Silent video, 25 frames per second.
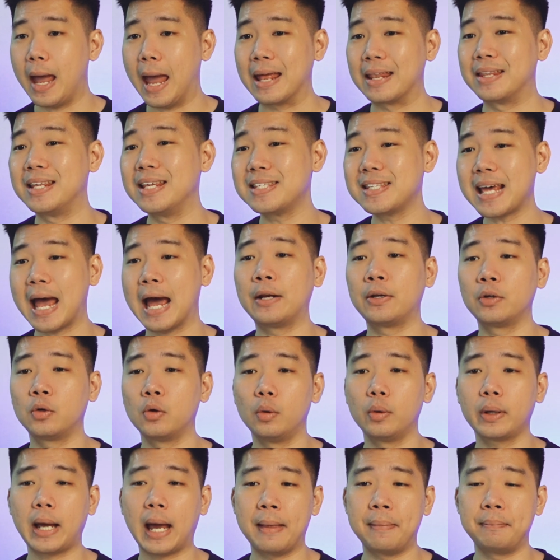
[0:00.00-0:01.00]
And this end
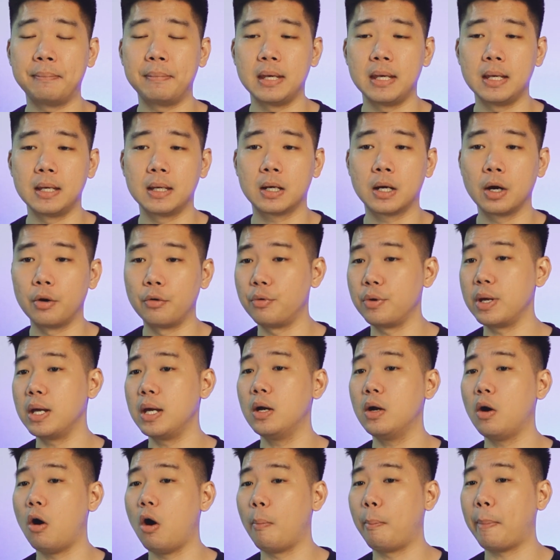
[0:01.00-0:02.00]
goal can be
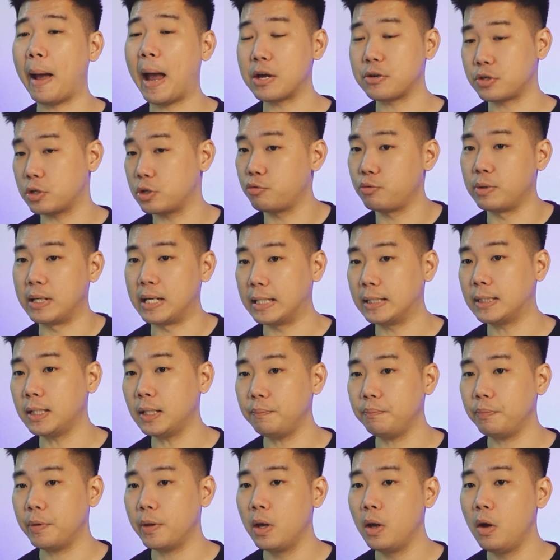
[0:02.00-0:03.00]
career or passion
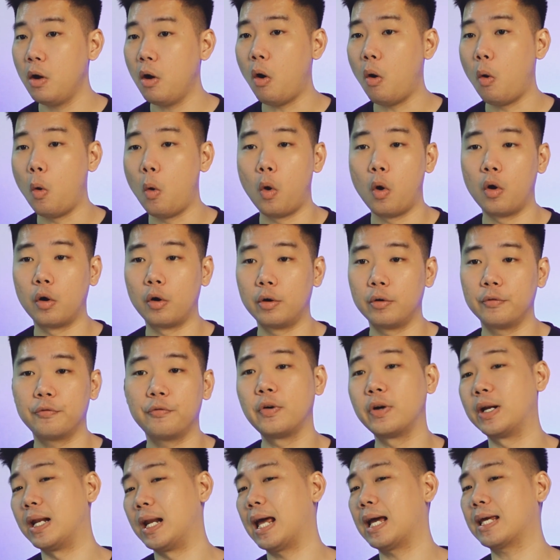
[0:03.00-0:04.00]
related, or
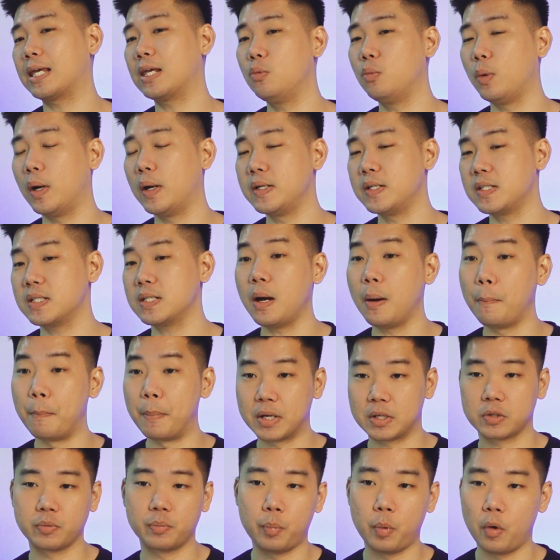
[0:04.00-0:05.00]
for the lucky ones, a
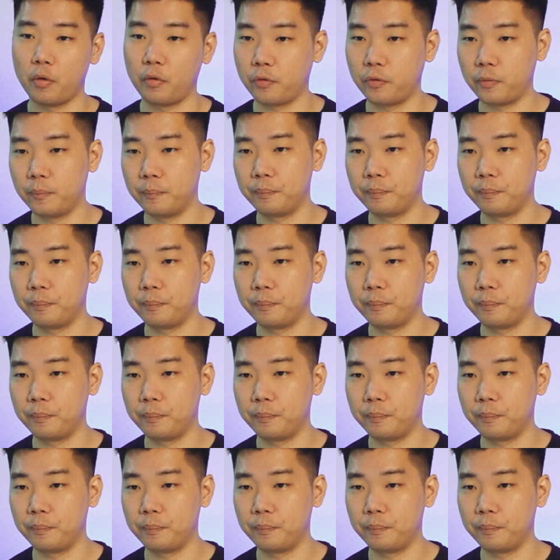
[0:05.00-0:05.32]
mix of both.